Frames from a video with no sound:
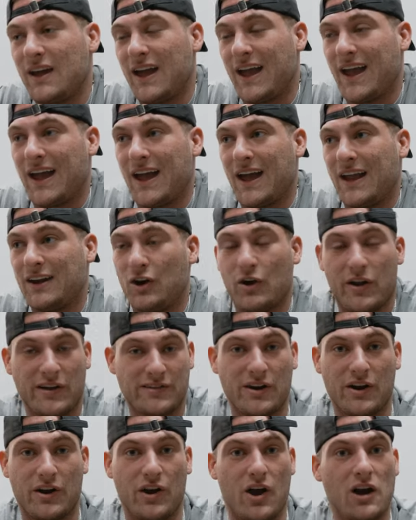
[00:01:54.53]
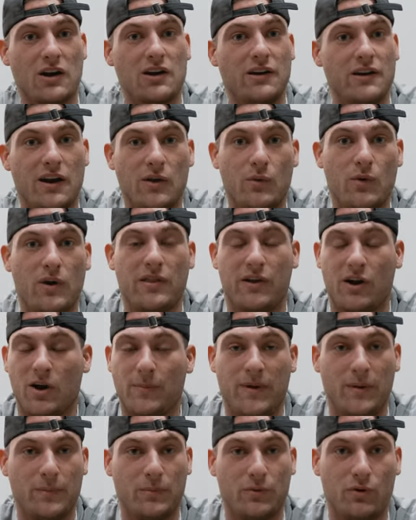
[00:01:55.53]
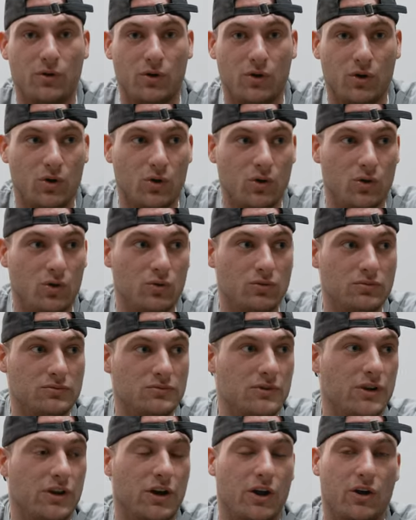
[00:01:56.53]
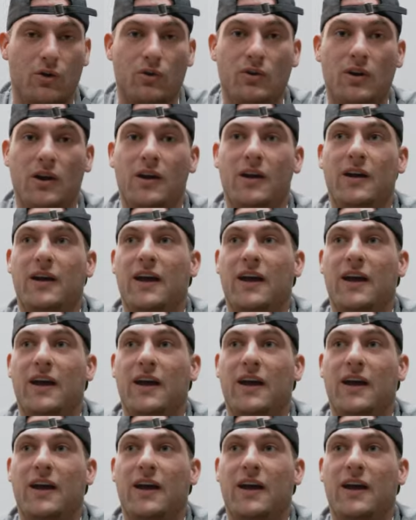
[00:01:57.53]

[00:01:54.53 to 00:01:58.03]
and, you know, that's not a knock on anyone. There are people who, you know,